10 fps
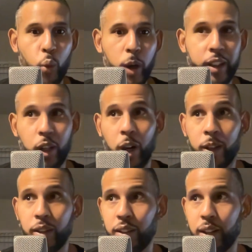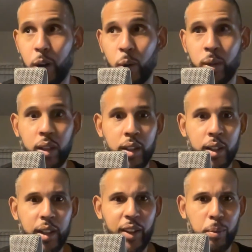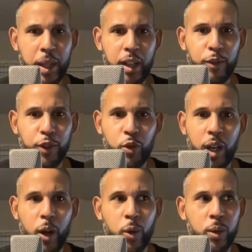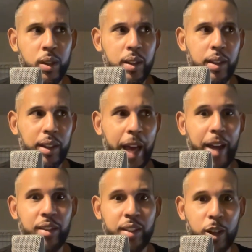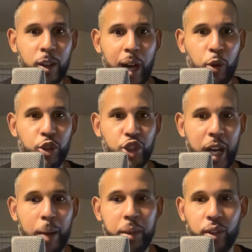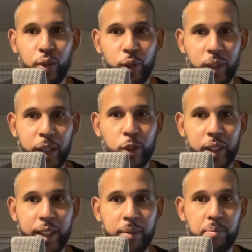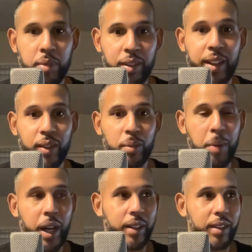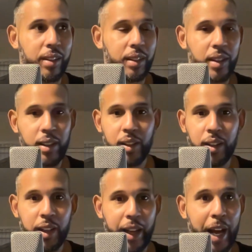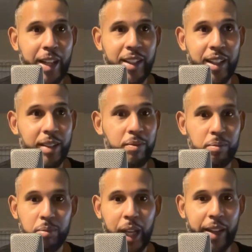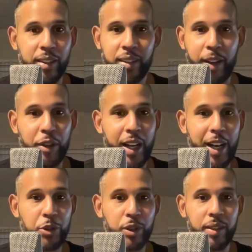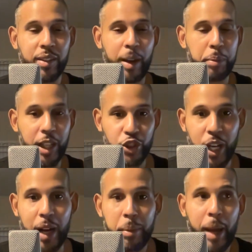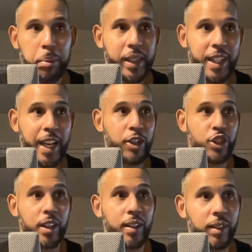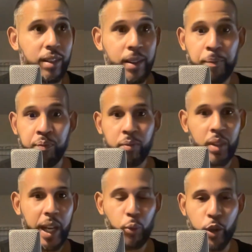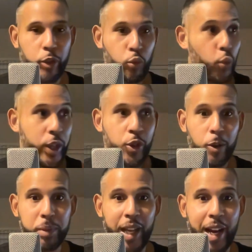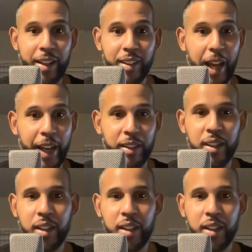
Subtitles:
working on. So, as many of you know, last year I was jobless for literally 6 months, and I did like 700 something job applications. And when you're applying to like